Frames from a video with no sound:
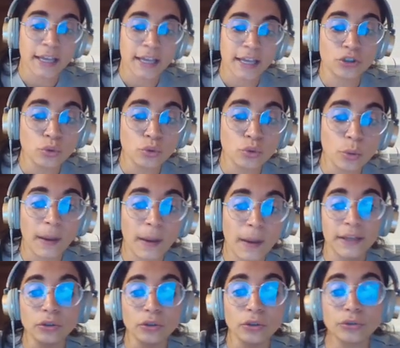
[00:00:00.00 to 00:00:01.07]
a joule
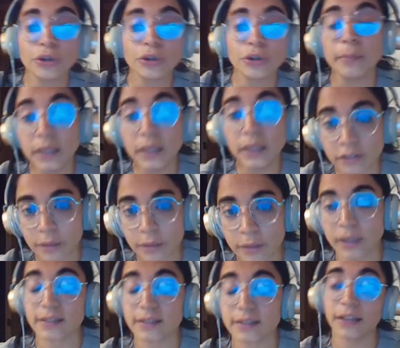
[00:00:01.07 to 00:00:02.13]
by Newton
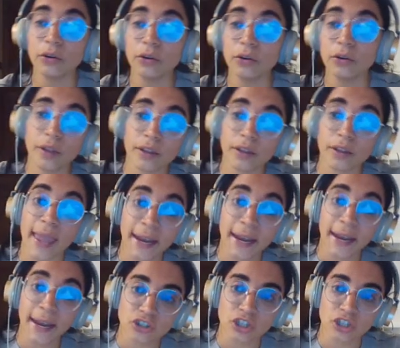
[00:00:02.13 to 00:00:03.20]
meter, because I know that
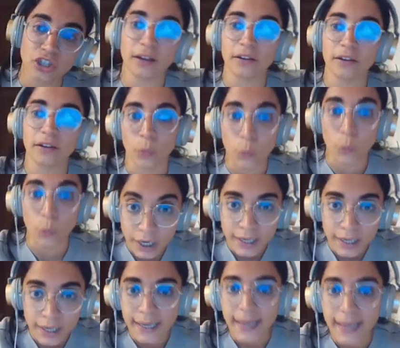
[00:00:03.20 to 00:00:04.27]
the energy, like the
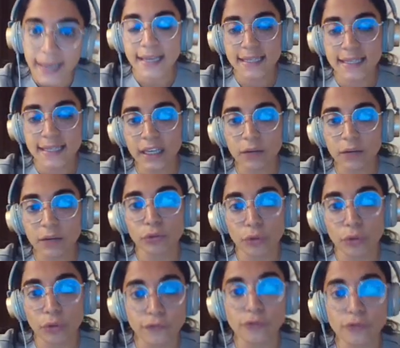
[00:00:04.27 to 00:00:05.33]
work, is equal
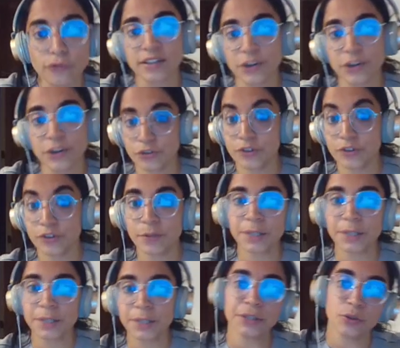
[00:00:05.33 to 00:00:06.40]
to the force times
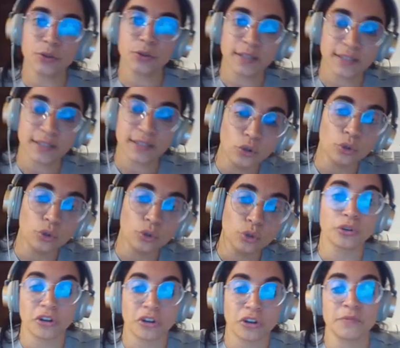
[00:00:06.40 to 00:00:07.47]
displacement, so it is
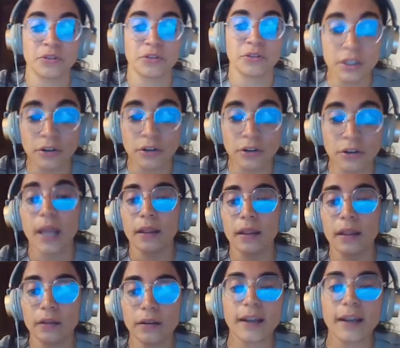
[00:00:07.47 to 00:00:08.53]
Newton times meter,
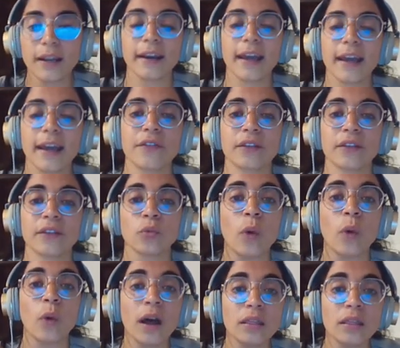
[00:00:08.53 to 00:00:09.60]
then you're going to have that
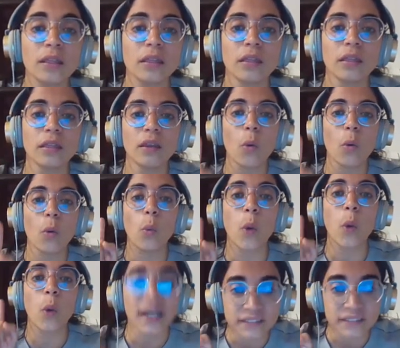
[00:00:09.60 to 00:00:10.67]
1
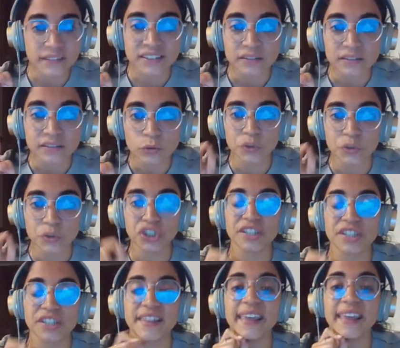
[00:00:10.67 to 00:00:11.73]
watt,
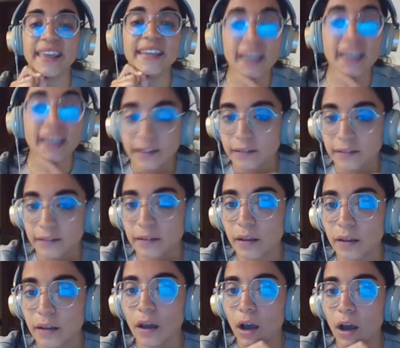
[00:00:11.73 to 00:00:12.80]
which is the unit
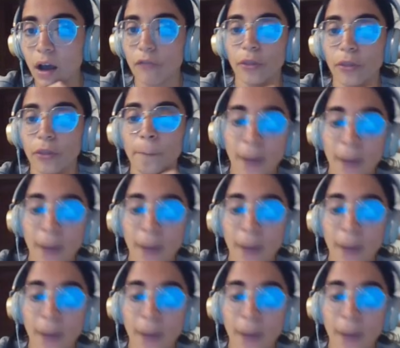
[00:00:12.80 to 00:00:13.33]
of the